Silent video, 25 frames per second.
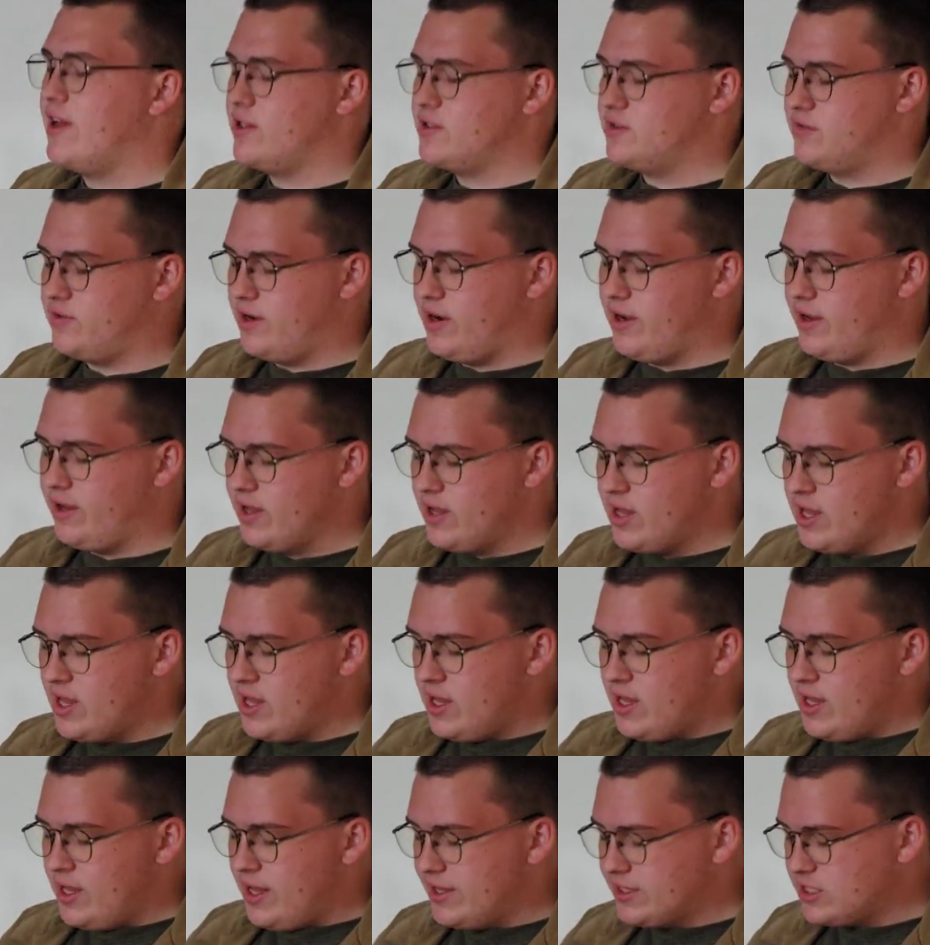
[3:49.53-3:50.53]
x-ray
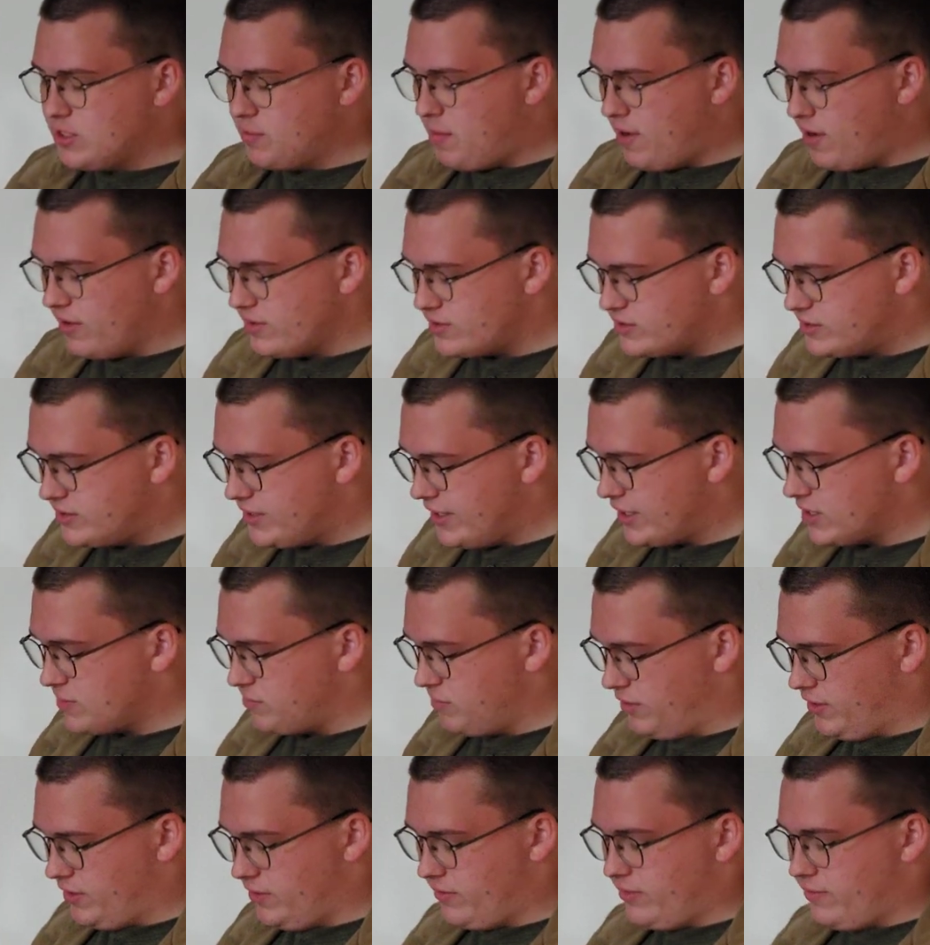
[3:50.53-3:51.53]
is about
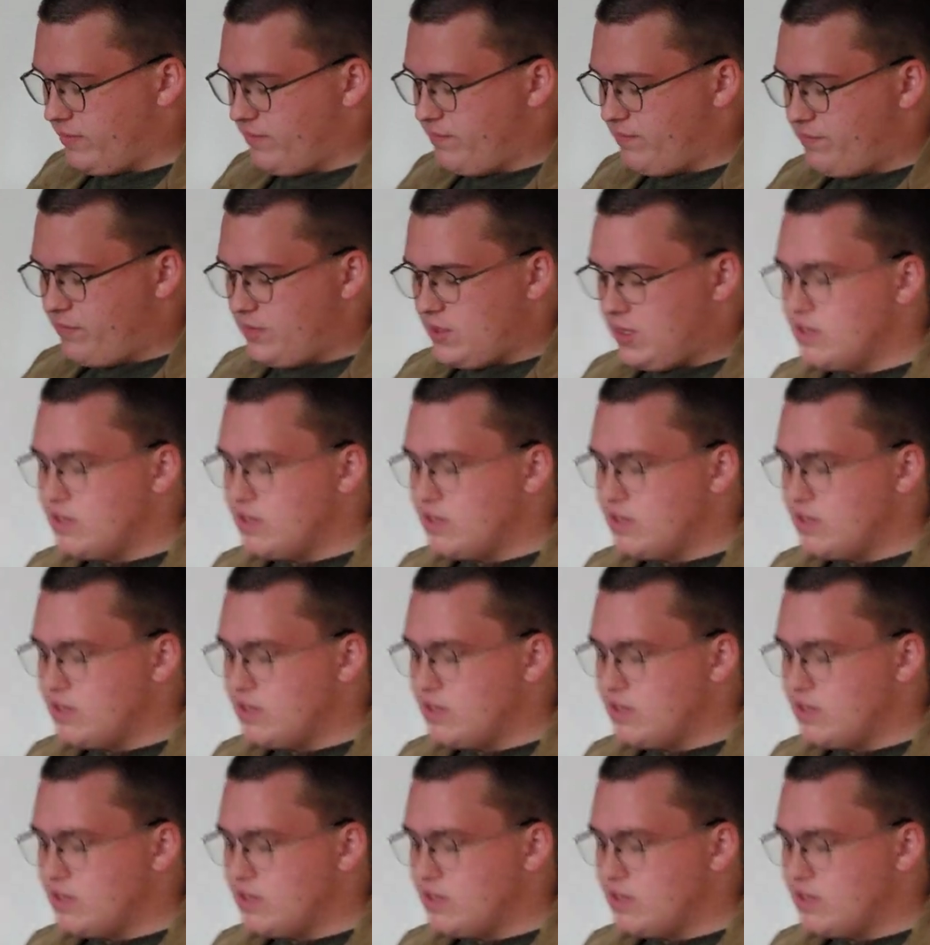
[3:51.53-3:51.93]
6 millirem.